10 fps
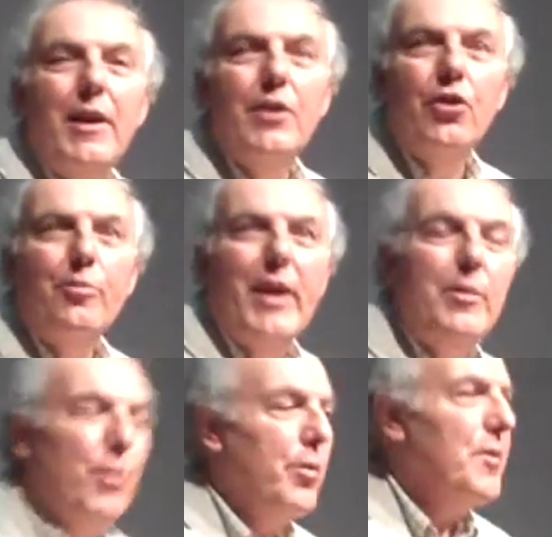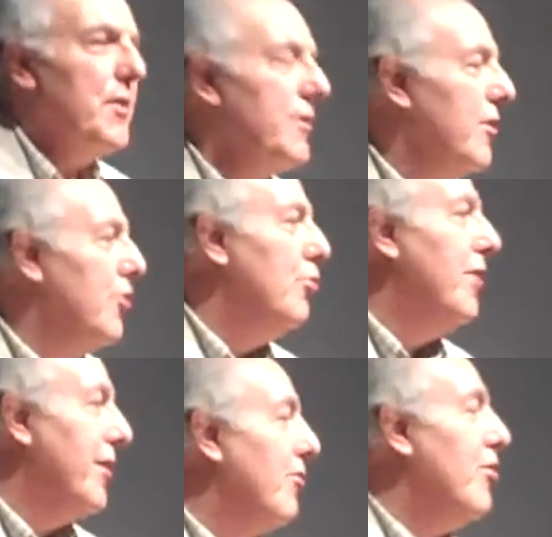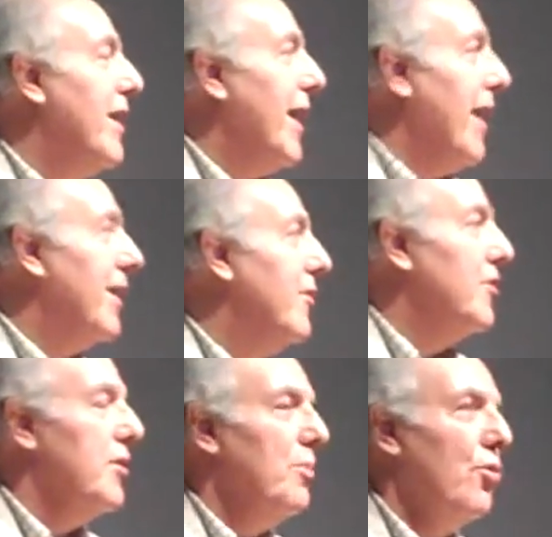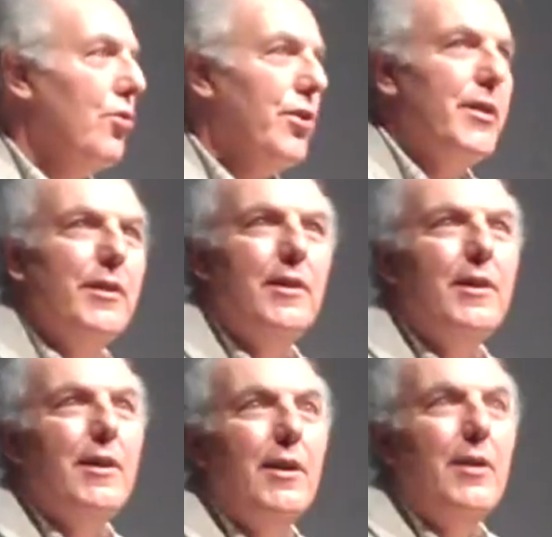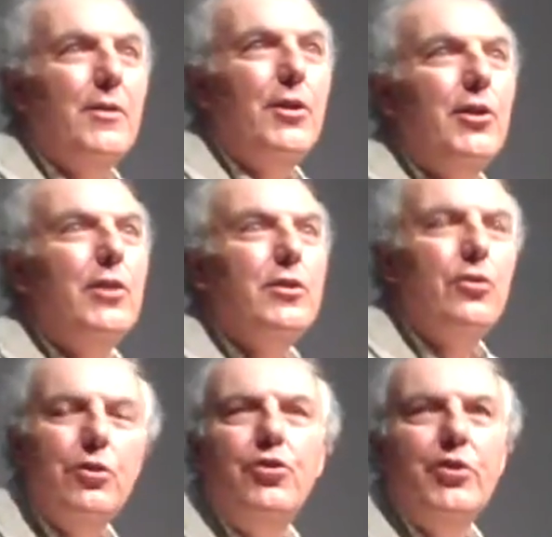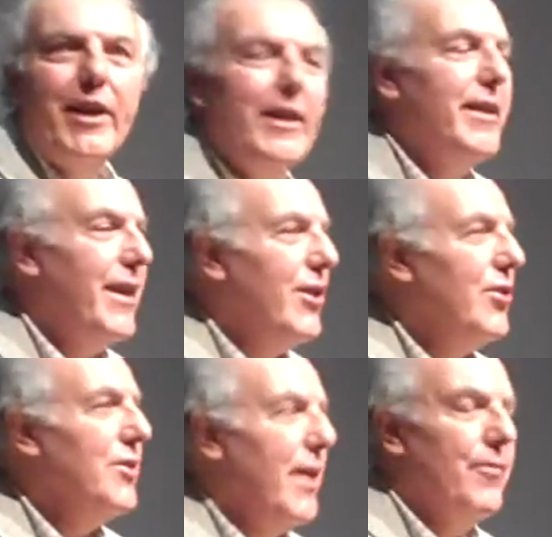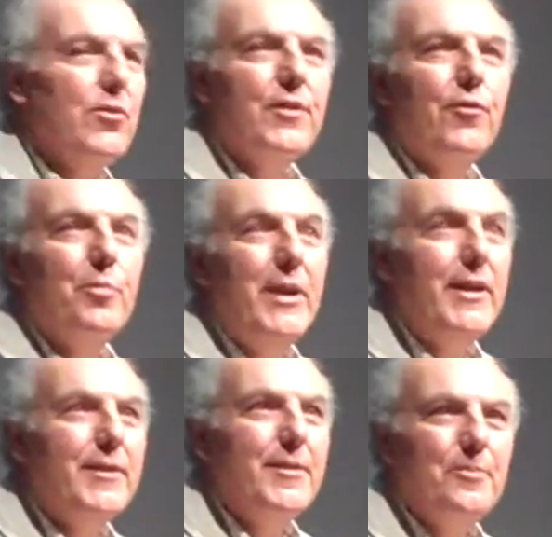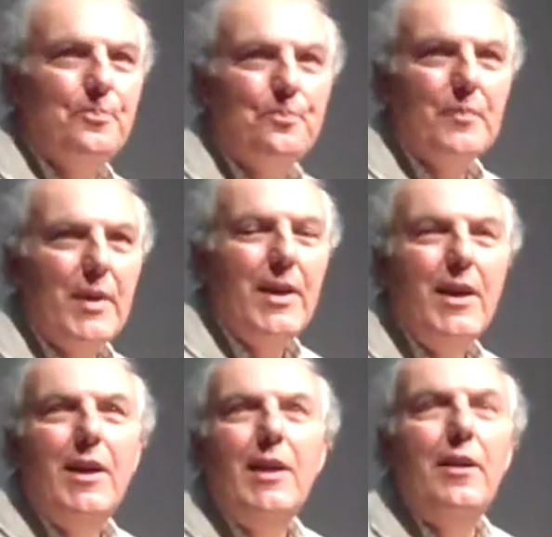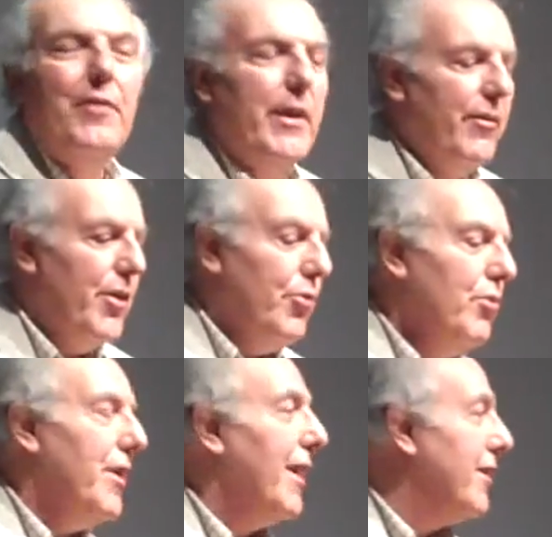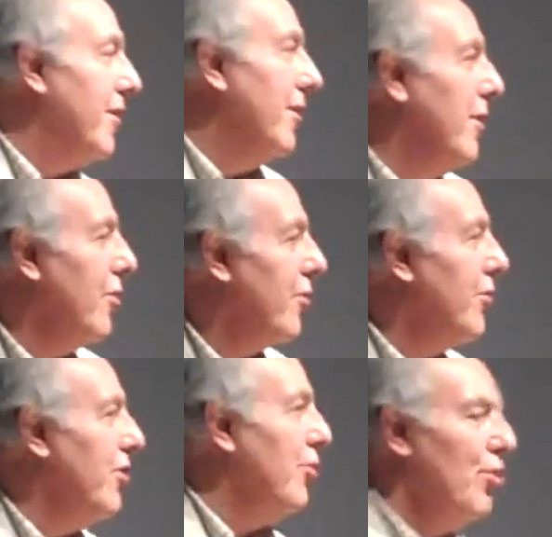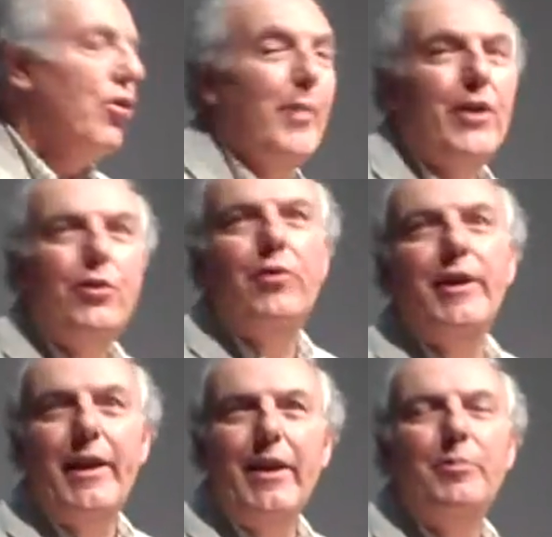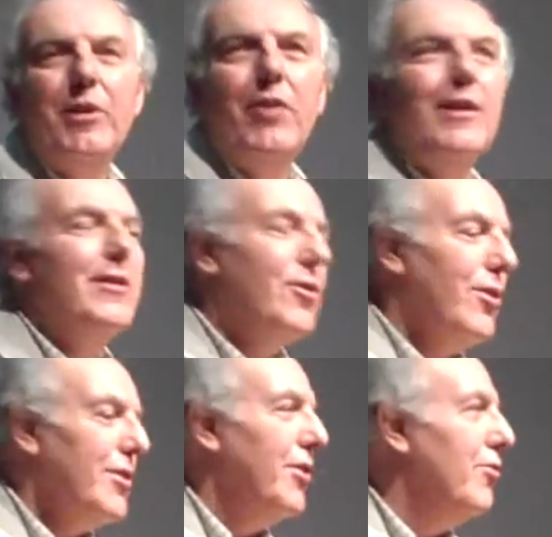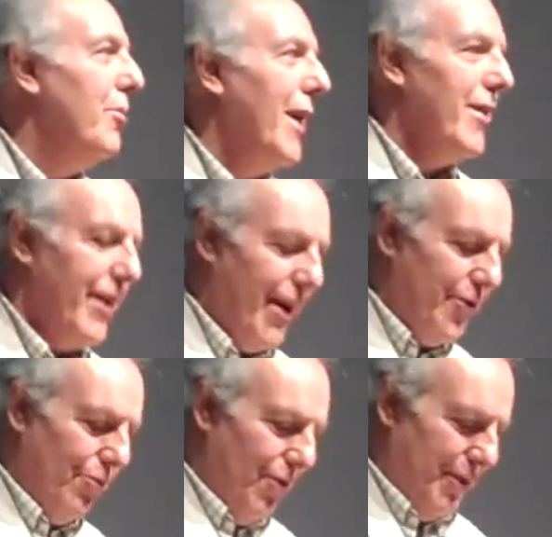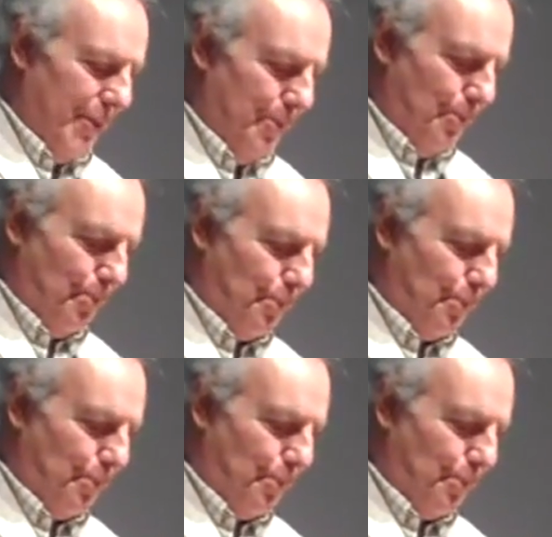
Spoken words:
and our main purpose is to do whatever we can to support the good United Nations efforts for peace. If any of you would like to learn a little more about UNA, I'd be glad to talk to you about it afterwards.